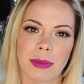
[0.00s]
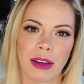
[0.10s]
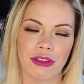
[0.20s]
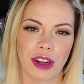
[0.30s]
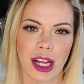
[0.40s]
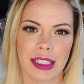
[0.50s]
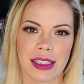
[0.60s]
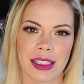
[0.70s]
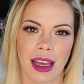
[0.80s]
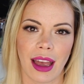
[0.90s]
to my
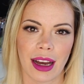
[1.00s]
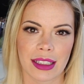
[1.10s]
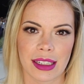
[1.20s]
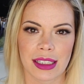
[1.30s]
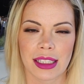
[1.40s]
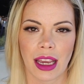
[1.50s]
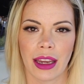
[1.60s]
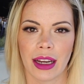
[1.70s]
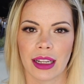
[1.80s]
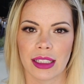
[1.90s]
friend Agnes
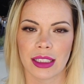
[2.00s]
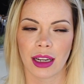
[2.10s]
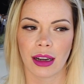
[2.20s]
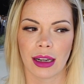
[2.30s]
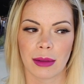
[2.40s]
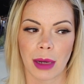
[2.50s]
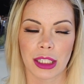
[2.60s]
and um,